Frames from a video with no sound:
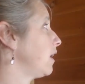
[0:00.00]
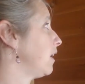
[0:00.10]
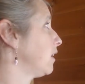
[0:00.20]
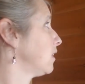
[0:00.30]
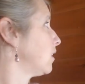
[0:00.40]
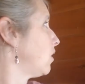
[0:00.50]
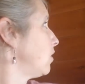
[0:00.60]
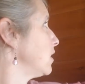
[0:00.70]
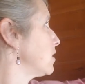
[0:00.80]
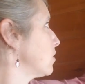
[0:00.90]
and
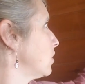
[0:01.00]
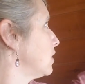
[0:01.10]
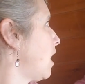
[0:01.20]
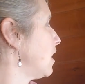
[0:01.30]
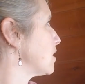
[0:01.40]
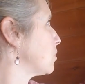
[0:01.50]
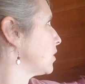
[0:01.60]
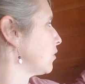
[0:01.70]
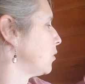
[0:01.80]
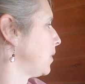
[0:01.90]
all these little dots, and
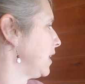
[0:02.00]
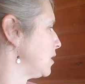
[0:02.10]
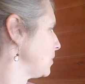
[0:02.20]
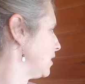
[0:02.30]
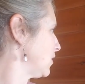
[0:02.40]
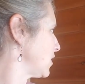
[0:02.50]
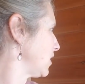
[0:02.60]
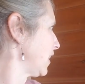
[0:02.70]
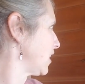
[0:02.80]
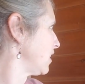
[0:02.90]
what it reminds me of is
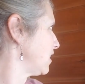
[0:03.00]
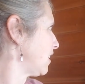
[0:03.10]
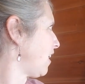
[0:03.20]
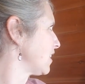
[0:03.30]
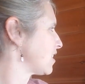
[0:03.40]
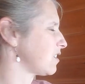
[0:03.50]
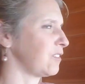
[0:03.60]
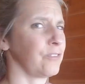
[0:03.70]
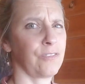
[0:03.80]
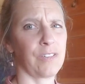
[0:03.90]
like the dots
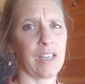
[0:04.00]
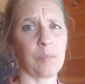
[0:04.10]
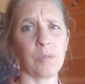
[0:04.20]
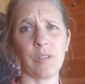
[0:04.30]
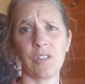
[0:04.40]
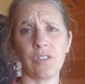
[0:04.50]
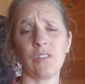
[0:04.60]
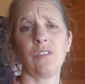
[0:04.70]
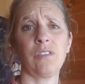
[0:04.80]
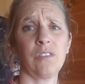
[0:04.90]
of
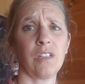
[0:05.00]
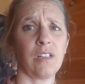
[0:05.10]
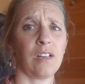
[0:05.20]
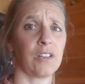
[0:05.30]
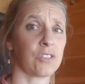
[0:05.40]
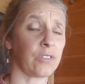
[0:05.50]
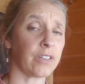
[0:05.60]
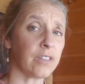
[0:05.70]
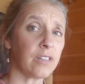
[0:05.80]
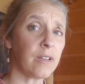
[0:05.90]
Aboriginal uh,
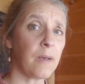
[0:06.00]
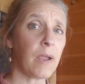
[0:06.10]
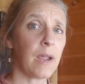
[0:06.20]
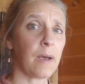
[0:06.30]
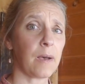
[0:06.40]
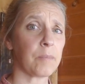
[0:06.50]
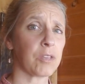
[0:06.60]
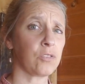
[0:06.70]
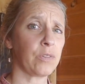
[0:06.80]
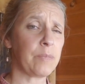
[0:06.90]
Australian, um,
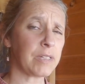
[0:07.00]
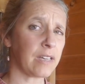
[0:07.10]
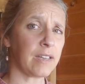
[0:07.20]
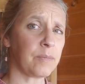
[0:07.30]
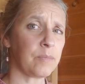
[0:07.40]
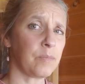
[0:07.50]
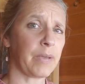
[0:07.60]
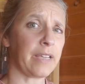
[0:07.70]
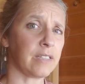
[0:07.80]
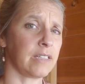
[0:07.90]
the Dreamtime
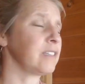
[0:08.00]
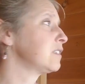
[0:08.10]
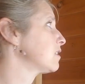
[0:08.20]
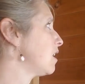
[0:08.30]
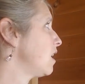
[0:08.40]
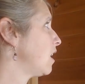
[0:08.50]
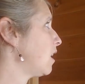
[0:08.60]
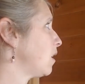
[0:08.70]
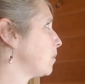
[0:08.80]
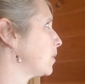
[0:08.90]
paintings.
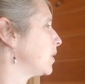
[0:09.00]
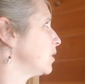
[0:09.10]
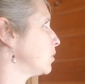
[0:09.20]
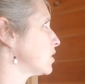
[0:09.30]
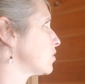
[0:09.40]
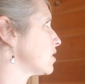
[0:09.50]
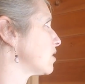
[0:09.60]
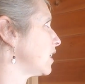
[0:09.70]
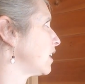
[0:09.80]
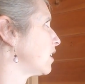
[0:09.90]
Um, it was
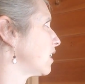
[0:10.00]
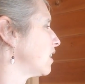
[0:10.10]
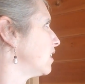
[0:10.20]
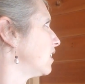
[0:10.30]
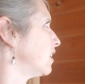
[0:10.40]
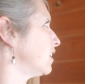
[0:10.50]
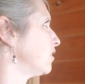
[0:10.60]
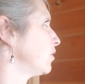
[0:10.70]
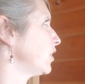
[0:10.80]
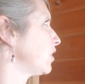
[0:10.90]
just like, I
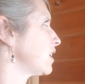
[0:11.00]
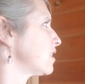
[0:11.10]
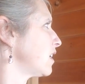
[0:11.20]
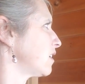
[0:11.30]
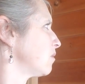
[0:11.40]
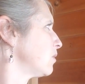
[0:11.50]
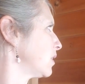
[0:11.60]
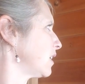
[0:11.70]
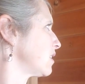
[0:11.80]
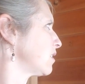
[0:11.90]
realized that
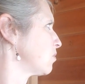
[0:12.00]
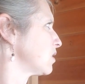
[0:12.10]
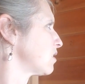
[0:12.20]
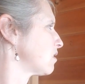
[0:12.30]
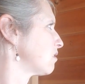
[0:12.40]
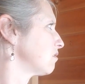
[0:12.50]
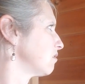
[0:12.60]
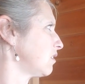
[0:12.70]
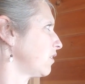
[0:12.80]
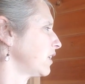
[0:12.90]
as I was
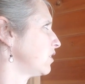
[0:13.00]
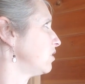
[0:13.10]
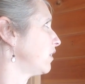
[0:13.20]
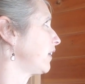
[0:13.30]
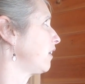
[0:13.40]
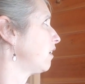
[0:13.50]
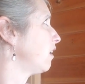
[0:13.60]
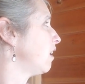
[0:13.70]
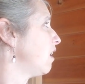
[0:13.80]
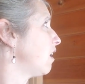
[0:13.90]
already doing it.
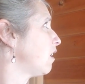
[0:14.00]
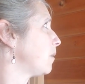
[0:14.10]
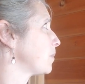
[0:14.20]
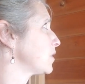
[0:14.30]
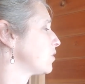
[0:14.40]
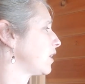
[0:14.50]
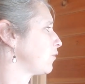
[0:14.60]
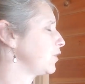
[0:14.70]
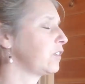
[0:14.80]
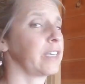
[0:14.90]
Um, so I
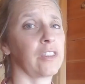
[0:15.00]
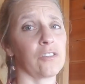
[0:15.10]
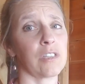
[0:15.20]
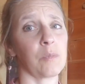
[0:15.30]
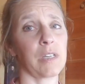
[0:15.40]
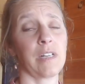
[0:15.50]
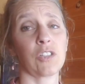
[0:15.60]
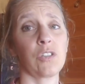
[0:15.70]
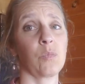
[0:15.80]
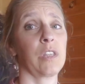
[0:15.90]
feel like there's some
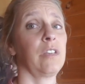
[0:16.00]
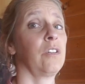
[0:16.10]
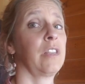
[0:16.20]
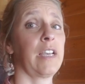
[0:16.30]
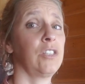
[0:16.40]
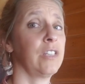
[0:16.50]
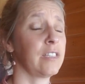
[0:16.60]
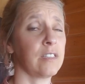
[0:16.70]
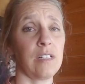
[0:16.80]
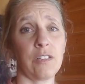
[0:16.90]
connection with there. I,
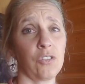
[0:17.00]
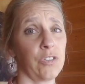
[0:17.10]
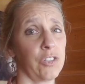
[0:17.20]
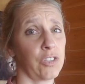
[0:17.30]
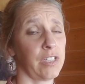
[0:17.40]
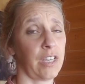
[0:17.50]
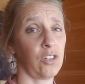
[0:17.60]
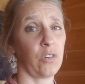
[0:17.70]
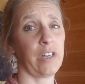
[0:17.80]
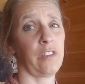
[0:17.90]
this is not a tradition I
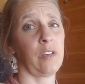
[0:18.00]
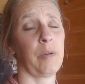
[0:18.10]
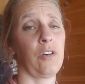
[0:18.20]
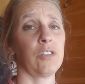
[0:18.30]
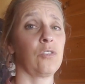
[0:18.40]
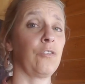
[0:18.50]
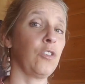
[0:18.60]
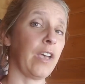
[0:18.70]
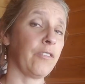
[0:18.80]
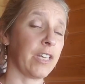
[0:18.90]
know anything about. So if
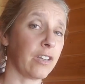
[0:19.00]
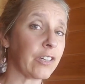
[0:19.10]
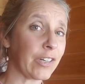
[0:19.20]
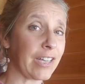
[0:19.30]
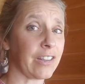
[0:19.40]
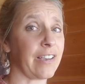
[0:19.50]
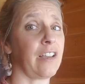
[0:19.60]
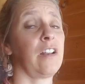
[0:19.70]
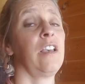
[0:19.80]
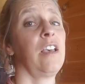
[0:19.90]
you have any clarity on
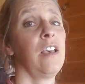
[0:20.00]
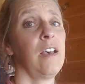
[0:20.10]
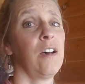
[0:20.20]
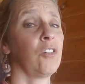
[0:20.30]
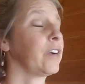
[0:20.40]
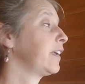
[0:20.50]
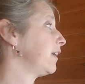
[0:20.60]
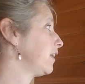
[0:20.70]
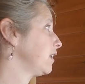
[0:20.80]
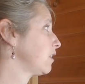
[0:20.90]
that or
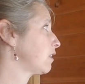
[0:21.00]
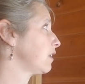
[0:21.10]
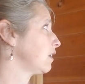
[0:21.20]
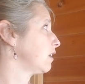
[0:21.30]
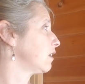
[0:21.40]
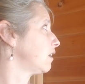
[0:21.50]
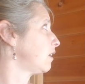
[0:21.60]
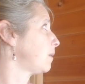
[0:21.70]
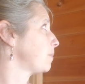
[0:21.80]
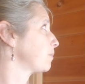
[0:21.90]
anything
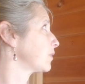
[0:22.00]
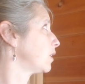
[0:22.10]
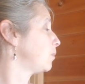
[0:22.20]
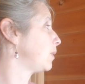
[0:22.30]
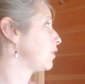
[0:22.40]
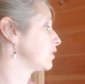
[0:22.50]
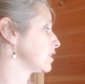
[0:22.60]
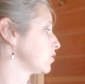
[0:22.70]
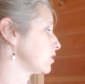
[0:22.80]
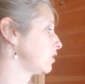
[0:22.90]
um, about
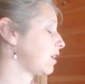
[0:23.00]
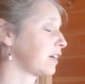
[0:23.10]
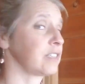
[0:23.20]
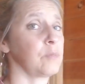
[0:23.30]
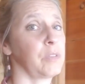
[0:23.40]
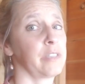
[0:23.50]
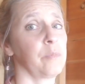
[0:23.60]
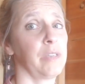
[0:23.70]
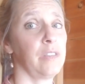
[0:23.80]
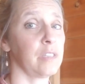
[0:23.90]
this, there's a lot of
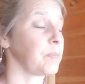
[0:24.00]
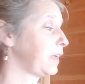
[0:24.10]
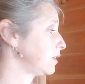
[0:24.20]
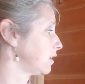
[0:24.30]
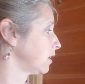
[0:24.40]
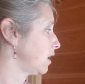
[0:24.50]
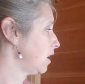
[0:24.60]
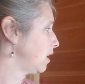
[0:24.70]
symbolism in this painting.